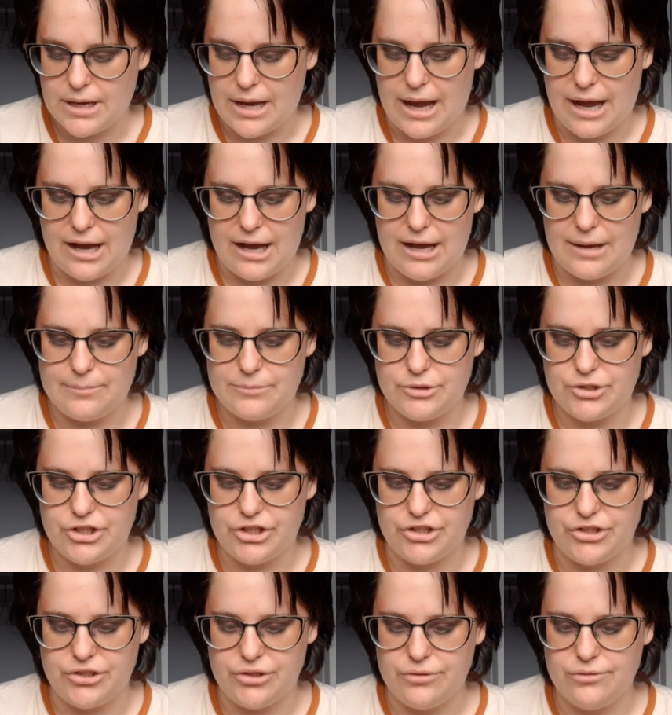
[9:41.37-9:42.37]
to
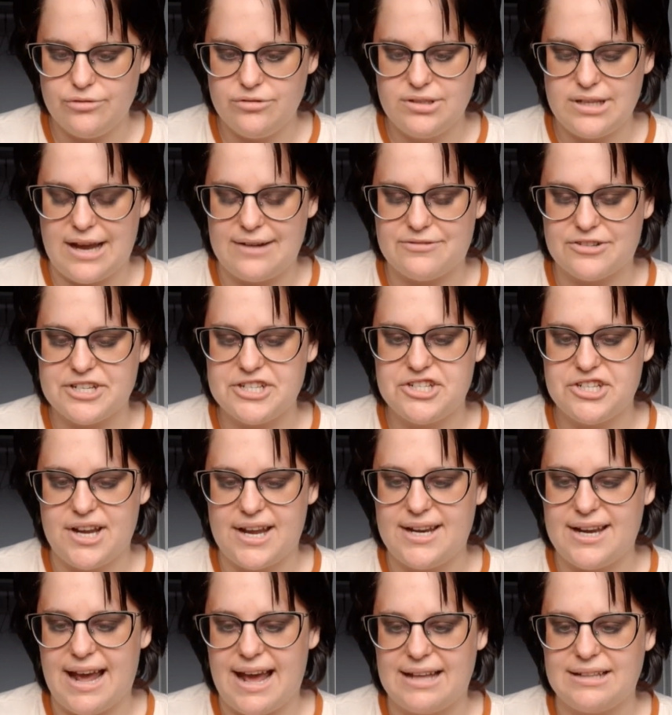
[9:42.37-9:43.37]
use every
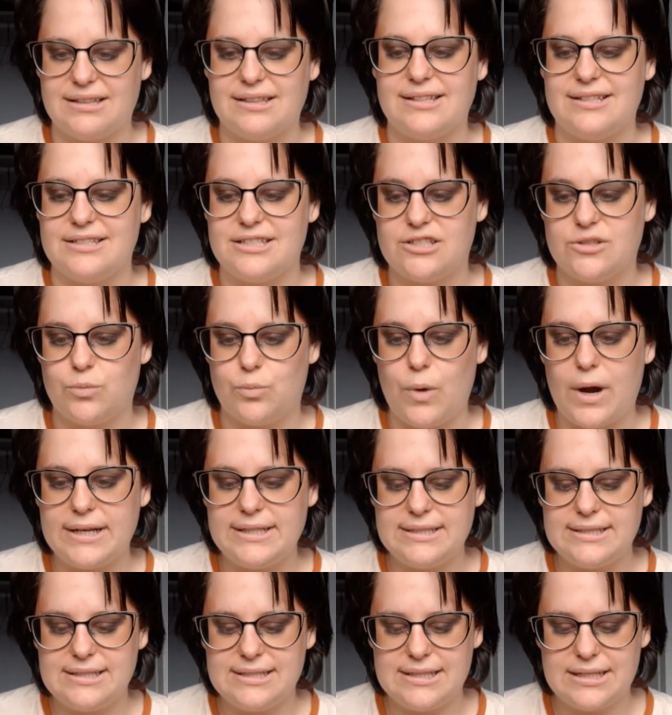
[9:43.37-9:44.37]
shade at least
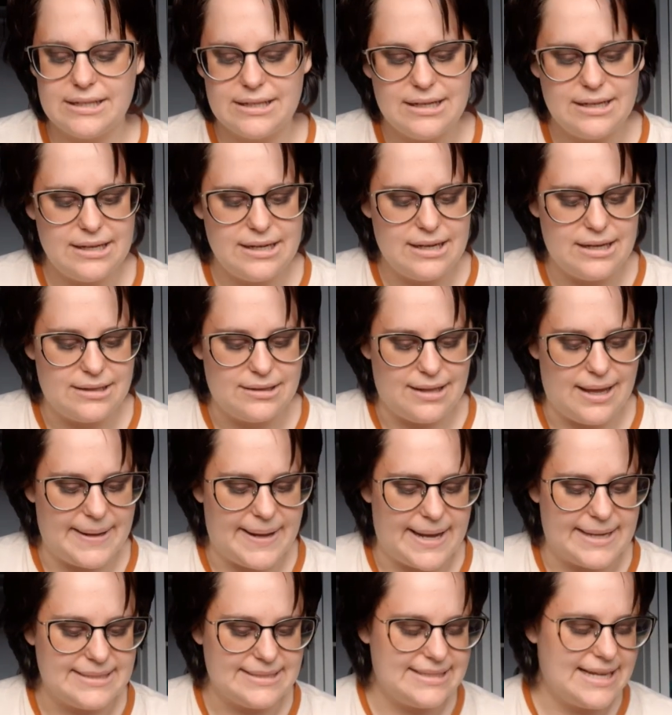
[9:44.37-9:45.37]
once. Like
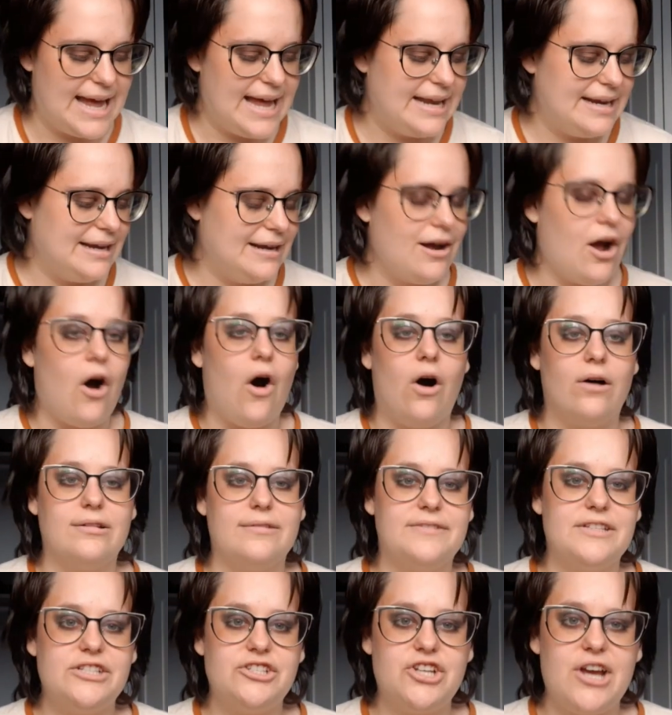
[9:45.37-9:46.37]
I said, all of
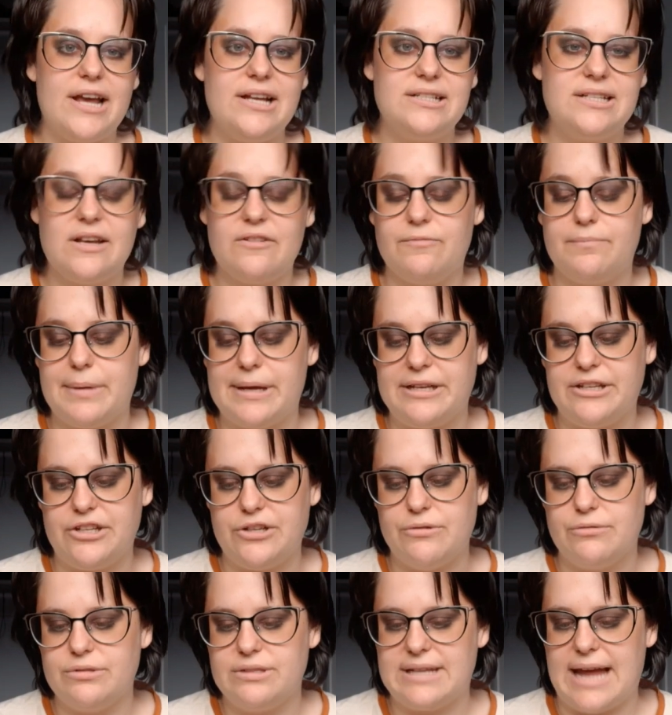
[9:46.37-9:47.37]
these shades have been
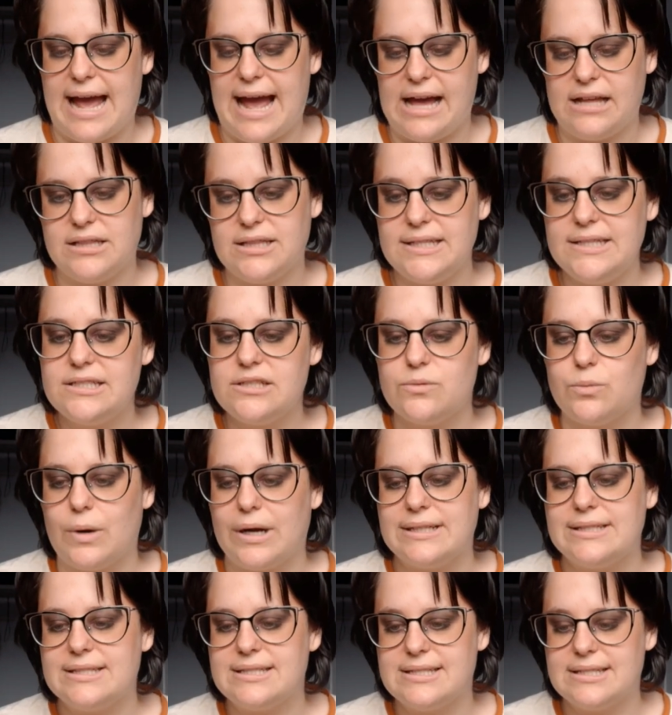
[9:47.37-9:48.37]
used at least
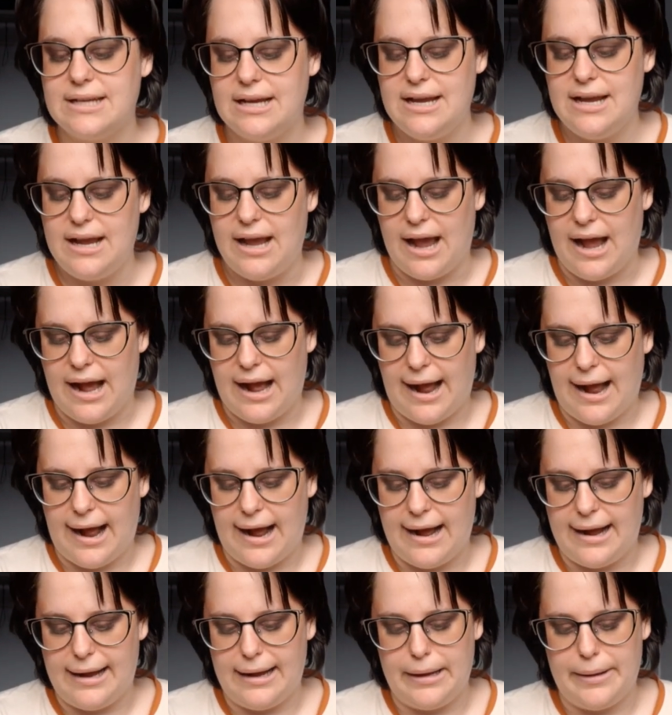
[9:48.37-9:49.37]
once.
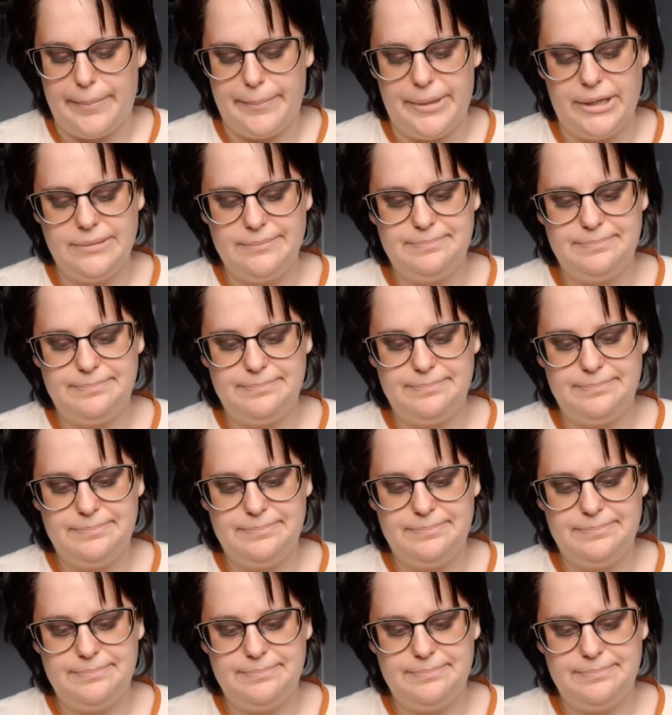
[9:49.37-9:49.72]
And